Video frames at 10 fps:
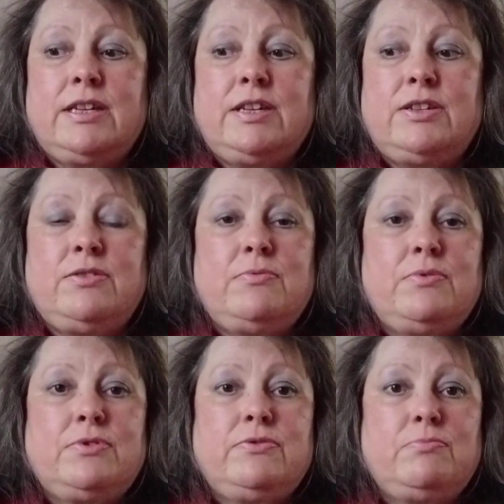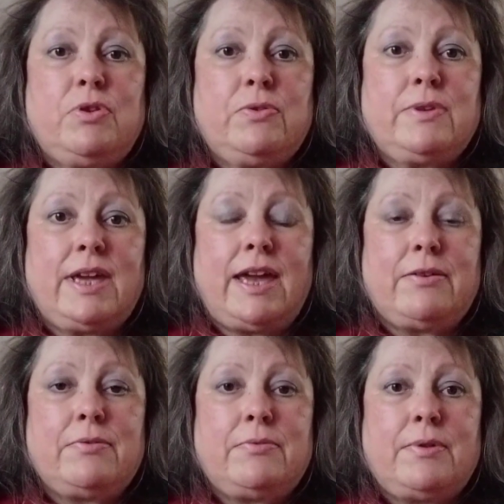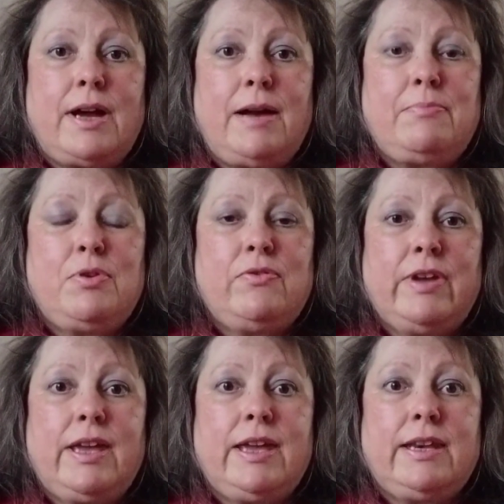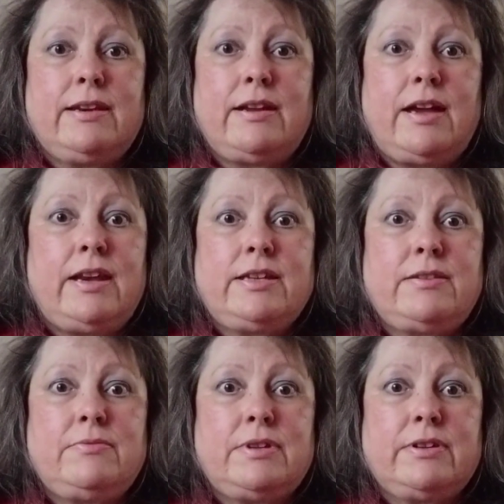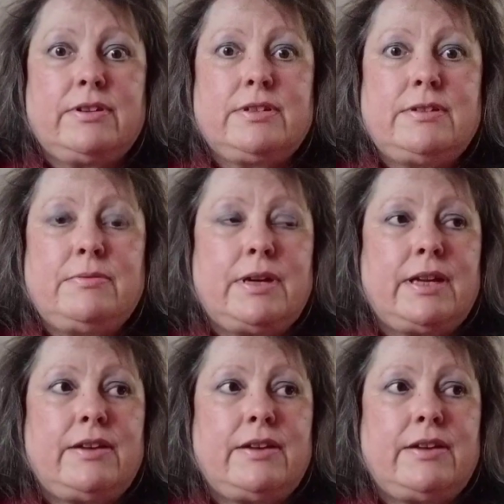you do the water and boil the kettle, and pour it in, and I don't look, do I?